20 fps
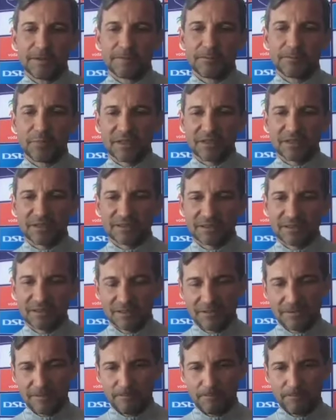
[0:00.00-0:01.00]
But
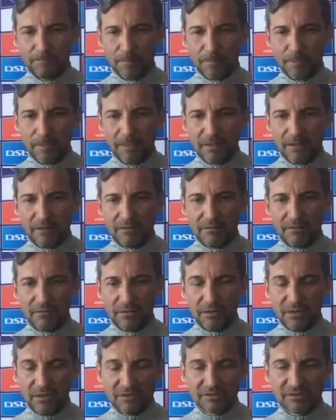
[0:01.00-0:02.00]
um,
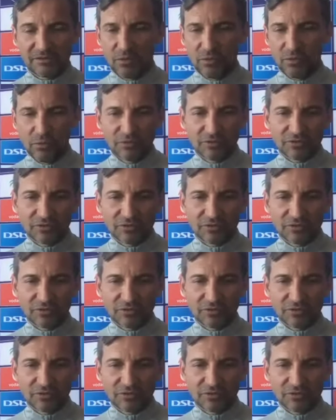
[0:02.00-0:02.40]
so